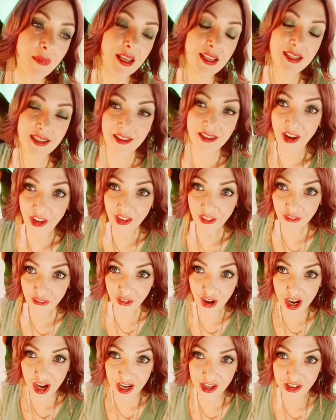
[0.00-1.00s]
is not
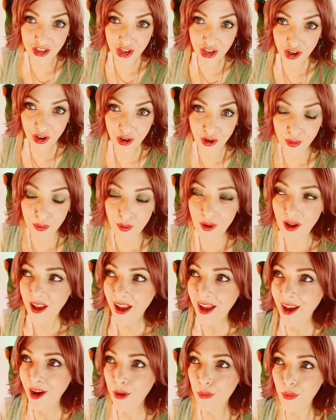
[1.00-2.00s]
afraid to go
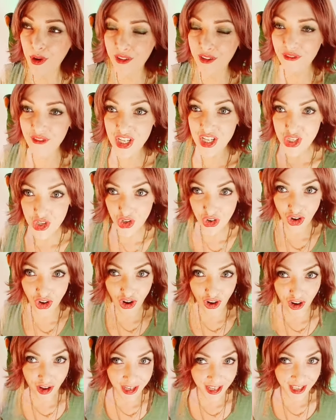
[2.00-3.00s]
out and venture
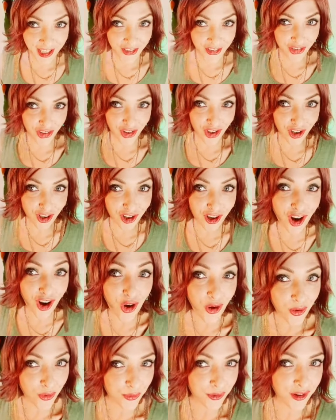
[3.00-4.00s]
on his or her
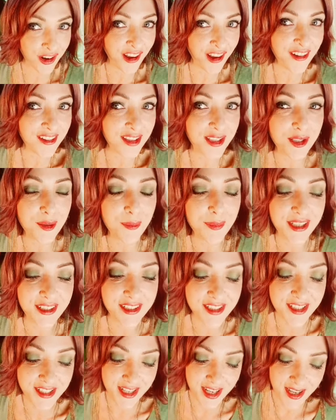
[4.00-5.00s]
own a little
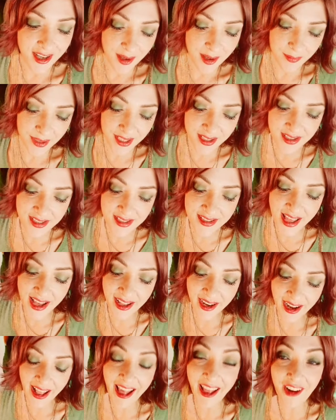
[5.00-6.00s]
bit, because
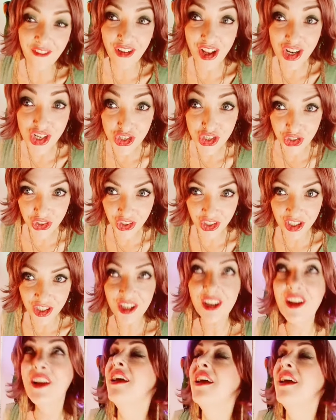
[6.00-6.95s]
that adventure